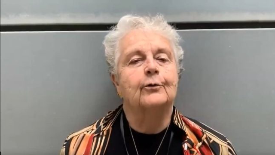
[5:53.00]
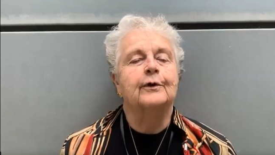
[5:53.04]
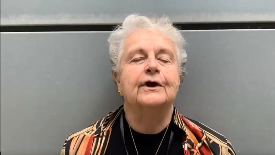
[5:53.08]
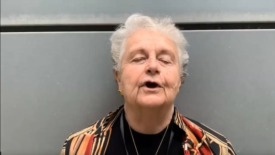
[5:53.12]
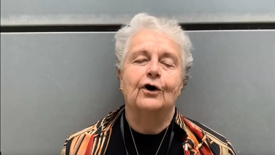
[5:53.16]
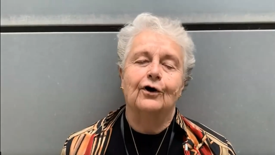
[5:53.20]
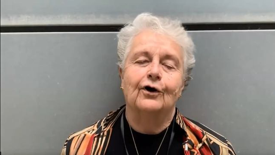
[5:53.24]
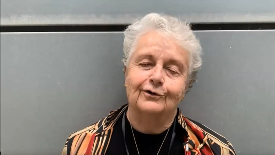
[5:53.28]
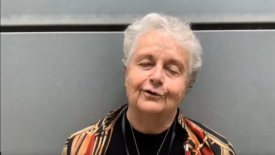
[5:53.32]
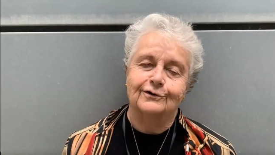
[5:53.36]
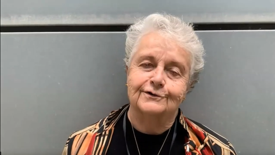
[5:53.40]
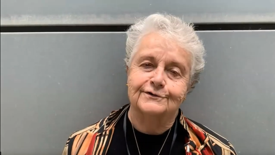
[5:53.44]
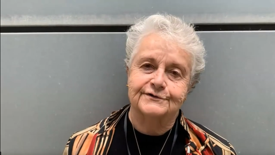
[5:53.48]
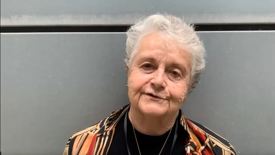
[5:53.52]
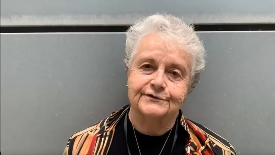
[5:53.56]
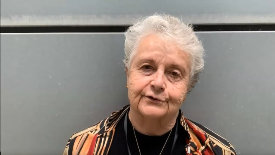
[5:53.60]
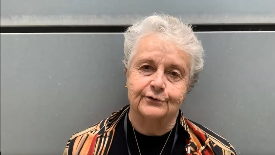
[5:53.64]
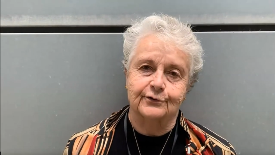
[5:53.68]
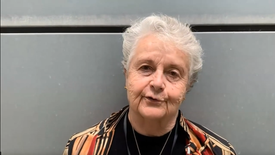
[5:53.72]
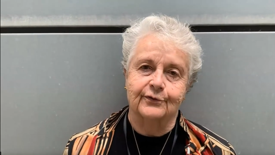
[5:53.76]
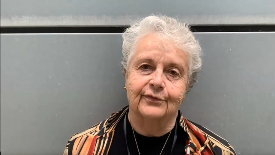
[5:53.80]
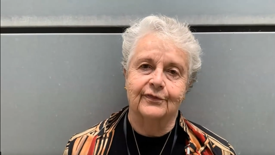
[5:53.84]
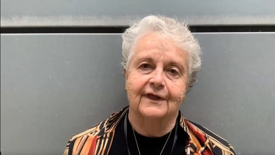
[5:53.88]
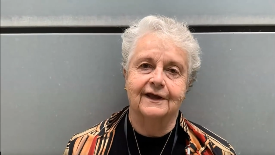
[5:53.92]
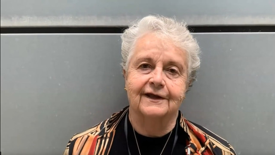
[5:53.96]
We
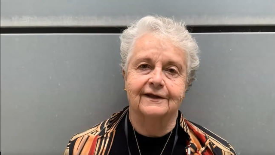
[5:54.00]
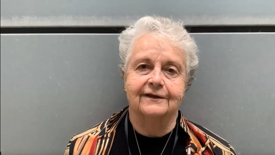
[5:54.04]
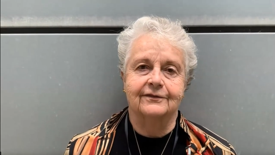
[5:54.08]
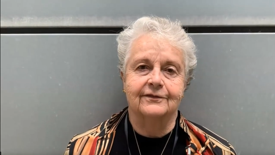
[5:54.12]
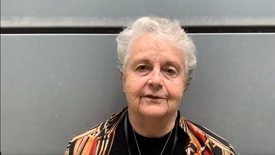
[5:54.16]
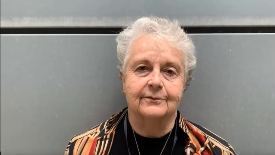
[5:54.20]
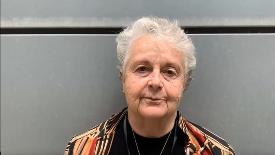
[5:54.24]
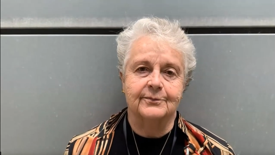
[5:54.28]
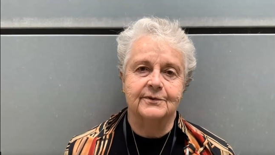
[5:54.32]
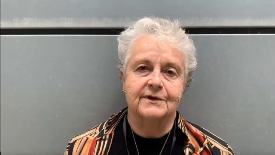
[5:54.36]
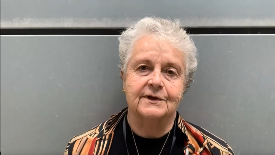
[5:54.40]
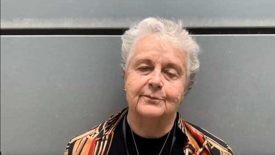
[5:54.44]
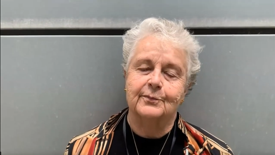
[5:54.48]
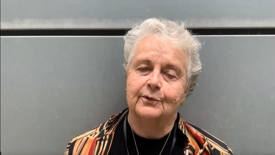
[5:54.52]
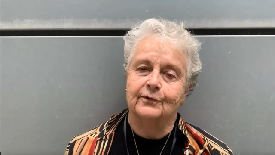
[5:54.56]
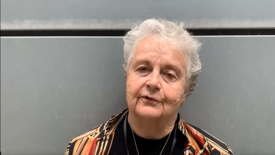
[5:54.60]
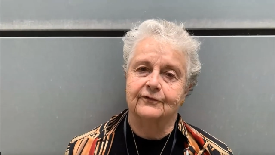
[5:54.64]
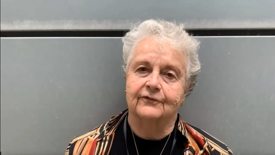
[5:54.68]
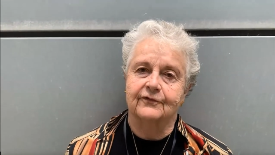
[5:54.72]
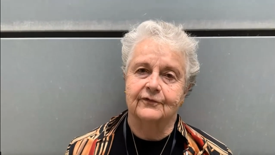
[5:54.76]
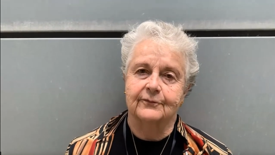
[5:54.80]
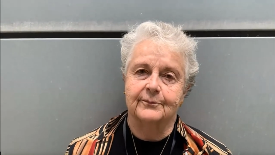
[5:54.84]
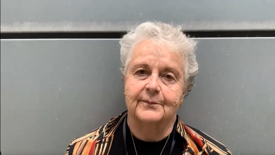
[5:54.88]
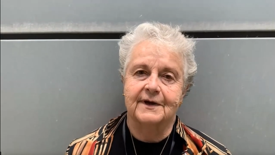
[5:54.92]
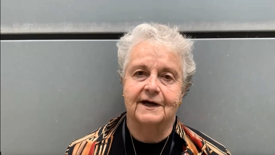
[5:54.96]
also thank the
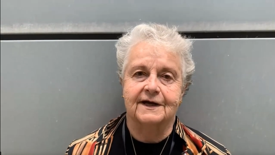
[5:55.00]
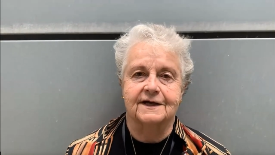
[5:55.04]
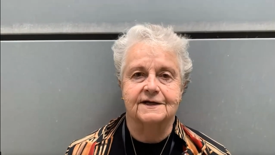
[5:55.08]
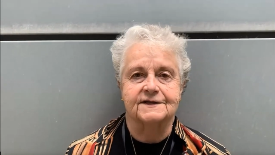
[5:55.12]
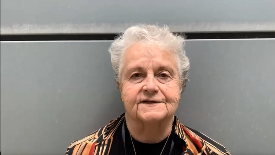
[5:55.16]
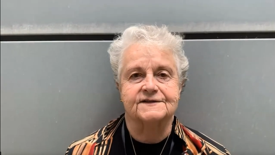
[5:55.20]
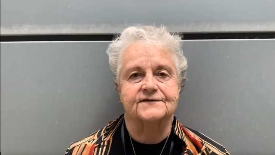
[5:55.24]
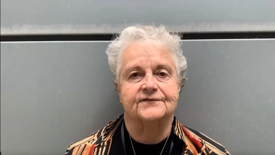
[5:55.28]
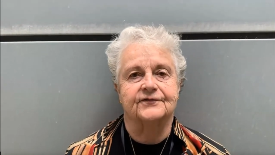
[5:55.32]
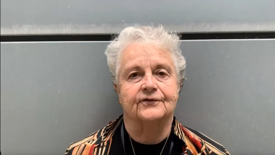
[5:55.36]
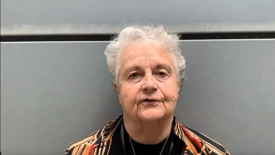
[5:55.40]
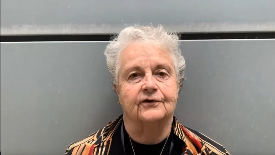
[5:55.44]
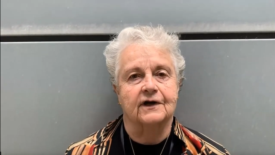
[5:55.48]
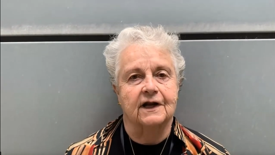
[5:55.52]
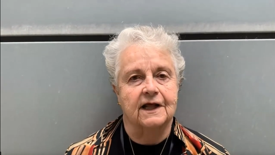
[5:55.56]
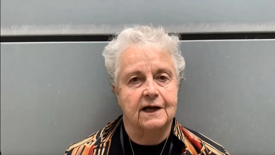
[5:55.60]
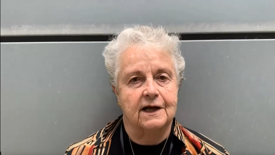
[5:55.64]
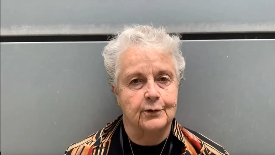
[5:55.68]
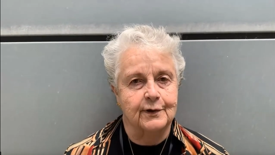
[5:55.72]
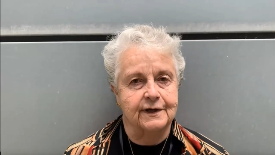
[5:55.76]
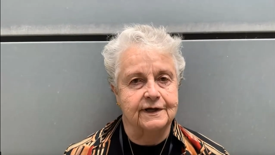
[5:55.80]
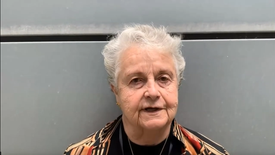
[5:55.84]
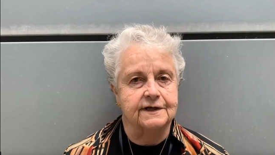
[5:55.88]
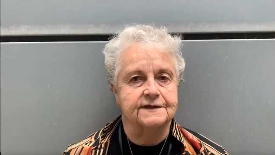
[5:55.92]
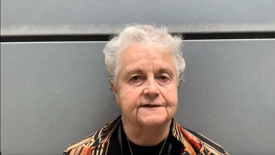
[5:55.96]
people of the past for
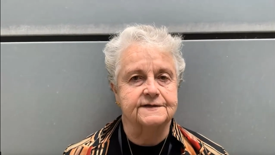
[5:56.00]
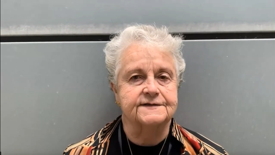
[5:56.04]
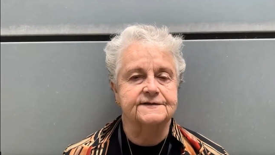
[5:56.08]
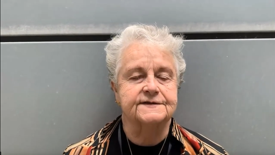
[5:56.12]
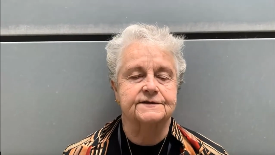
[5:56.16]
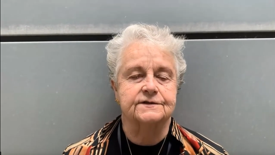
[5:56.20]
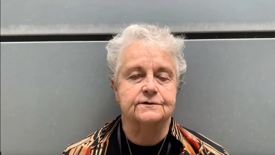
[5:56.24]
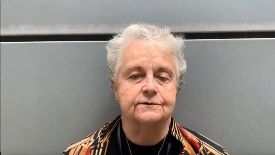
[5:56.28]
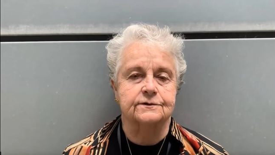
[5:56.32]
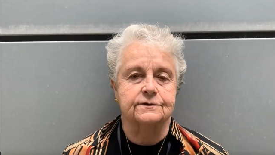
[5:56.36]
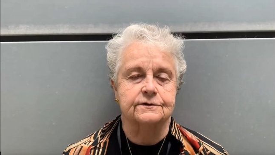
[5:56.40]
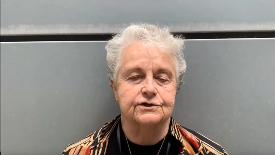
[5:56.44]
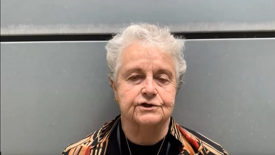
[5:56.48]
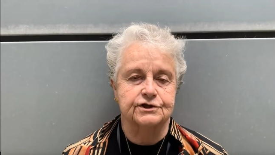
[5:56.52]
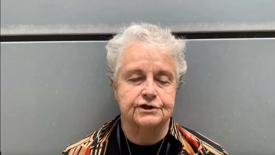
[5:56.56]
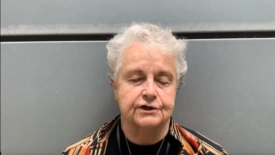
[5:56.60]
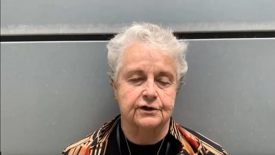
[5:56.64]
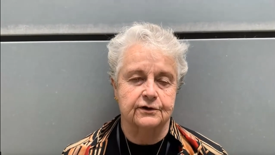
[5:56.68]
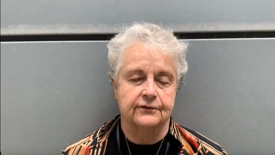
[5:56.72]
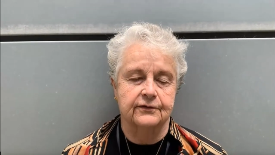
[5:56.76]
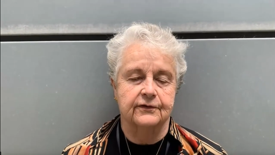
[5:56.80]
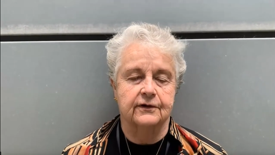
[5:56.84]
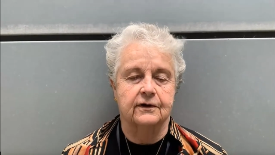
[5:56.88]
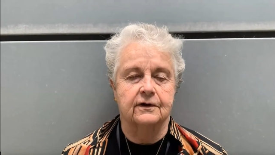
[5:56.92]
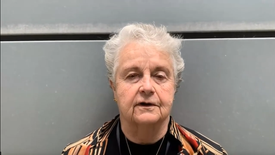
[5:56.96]
allowing us to
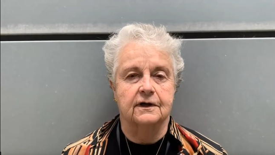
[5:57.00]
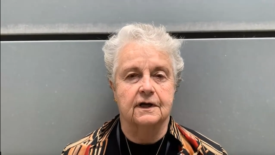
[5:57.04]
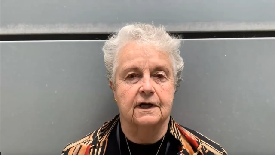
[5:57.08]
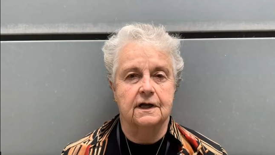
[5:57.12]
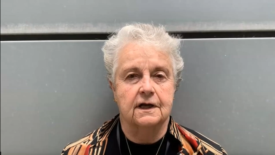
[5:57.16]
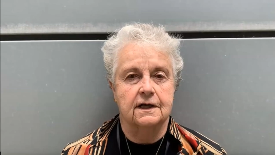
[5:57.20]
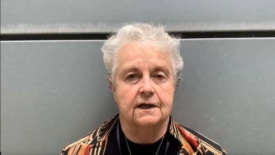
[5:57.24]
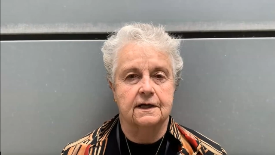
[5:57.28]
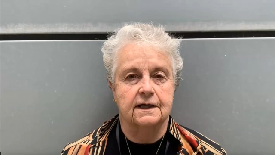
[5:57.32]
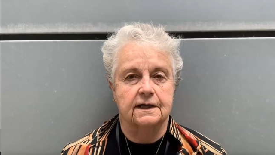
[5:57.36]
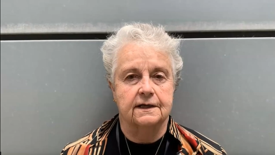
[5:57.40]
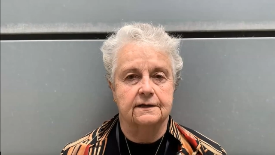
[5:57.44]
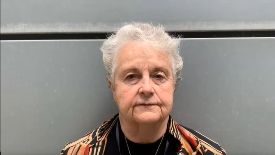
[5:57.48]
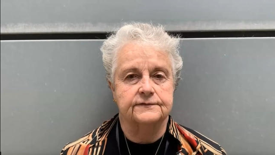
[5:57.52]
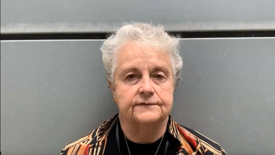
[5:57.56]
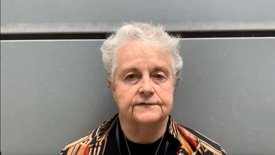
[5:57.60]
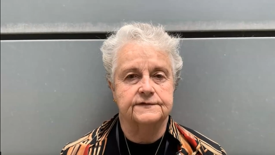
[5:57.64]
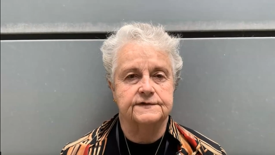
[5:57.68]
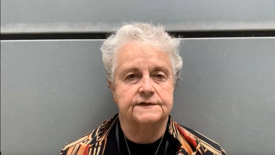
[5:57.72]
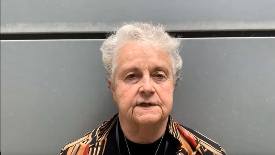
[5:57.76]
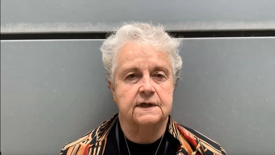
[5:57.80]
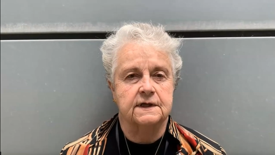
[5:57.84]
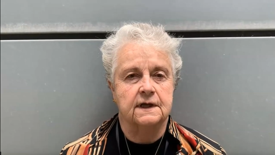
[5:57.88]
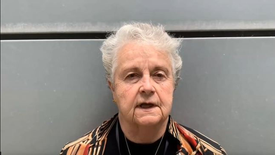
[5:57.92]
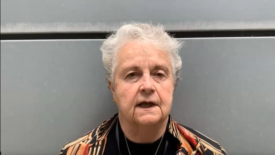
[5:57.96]
share their
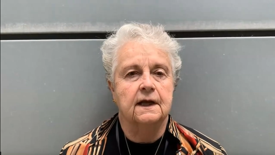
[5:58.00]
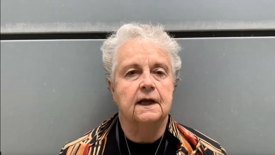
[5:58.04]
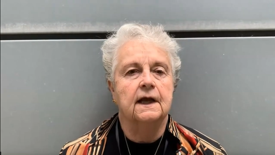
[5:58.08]
lives,